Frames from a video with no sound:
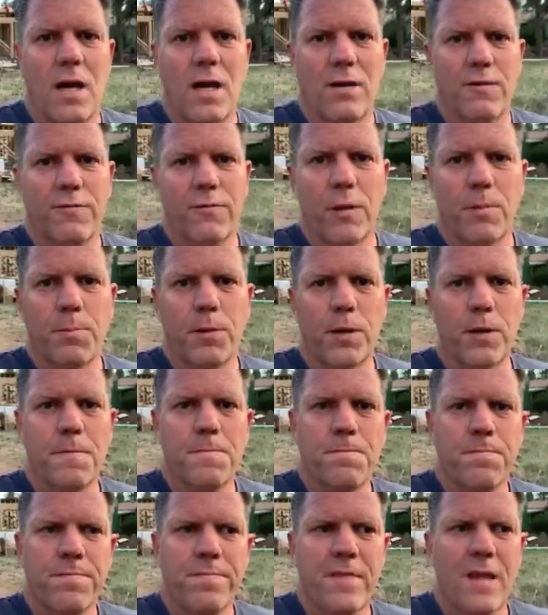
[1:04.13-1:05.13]
flipper,
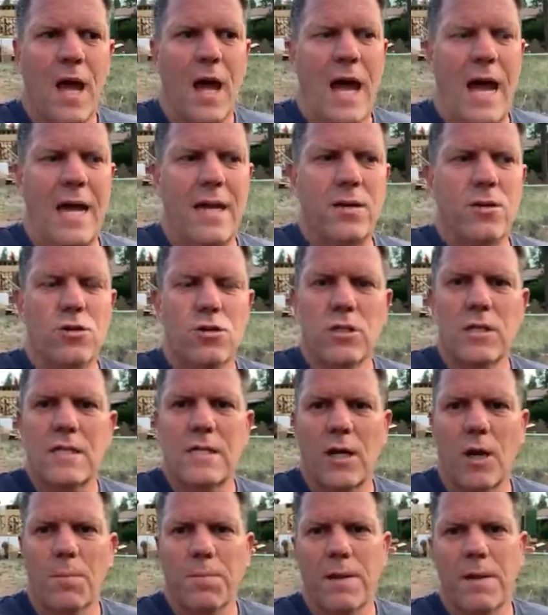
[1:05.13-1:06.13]
I usually
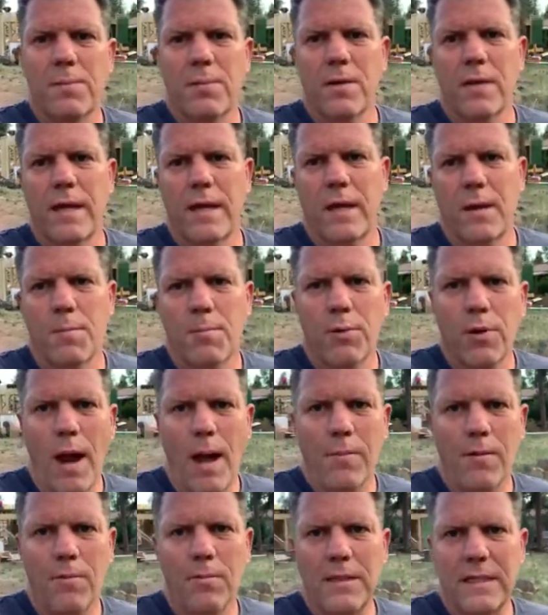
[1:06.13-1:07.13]
tell people they can
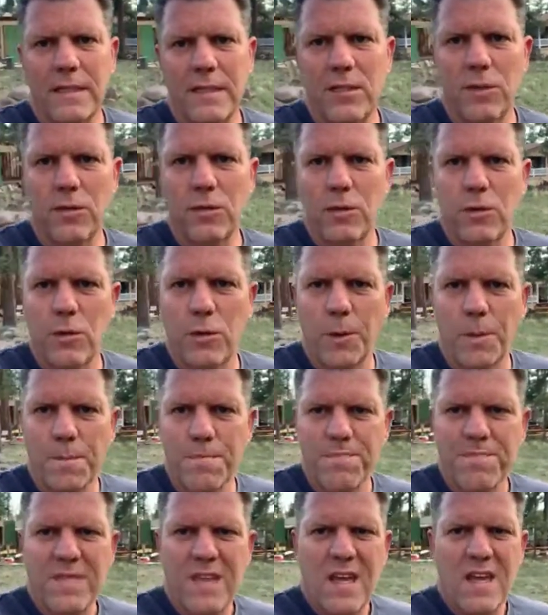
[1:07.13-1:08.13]
probably do
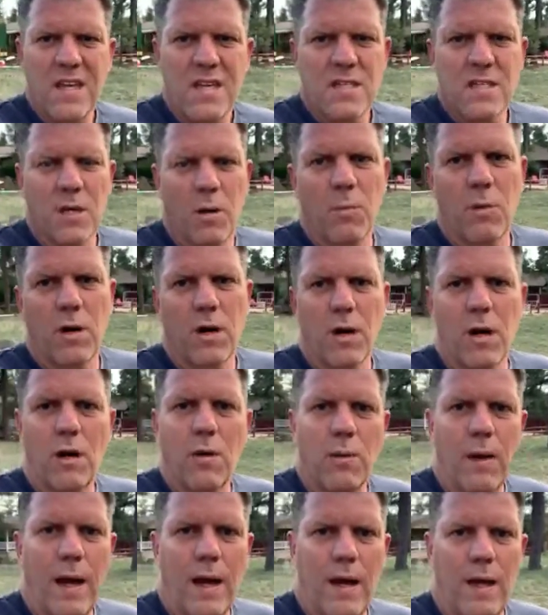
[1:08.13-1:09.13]
somewhere
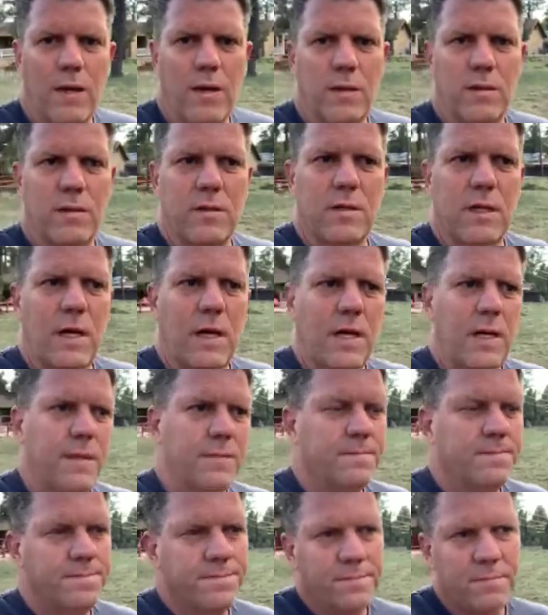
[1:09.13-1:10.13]
around
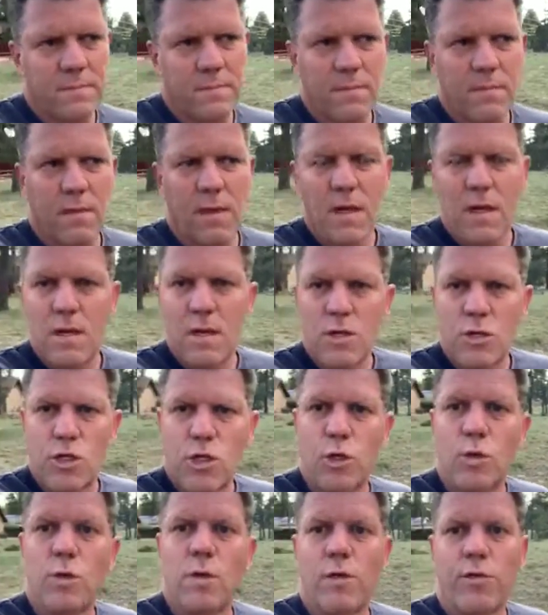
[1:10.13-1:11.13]

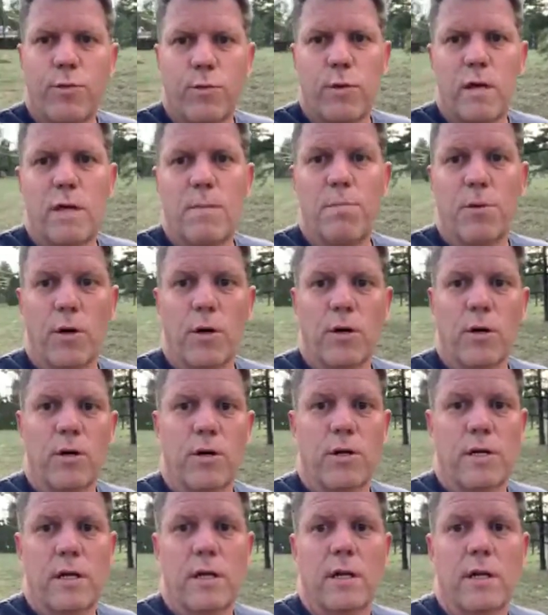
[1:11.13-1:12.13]
2 to 3 per
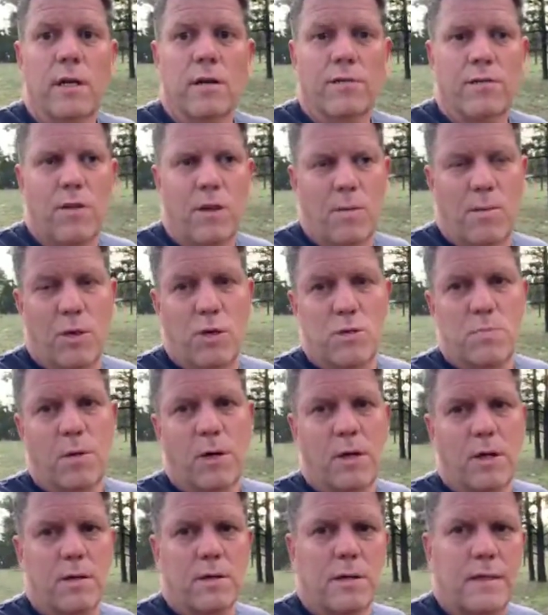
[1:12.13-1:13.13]
year for the most
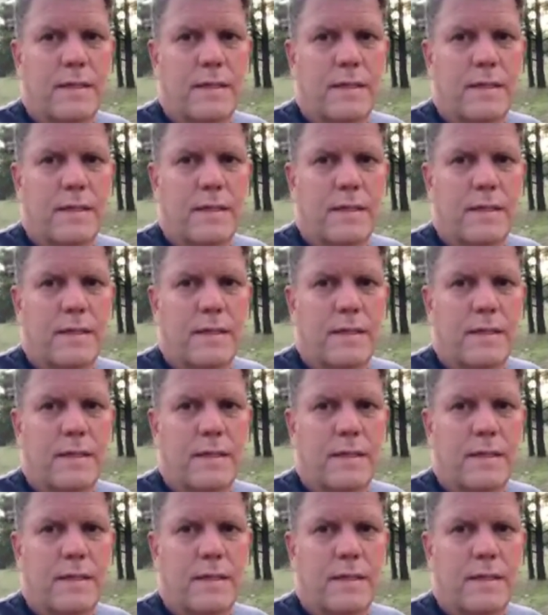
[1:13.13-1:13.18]
part,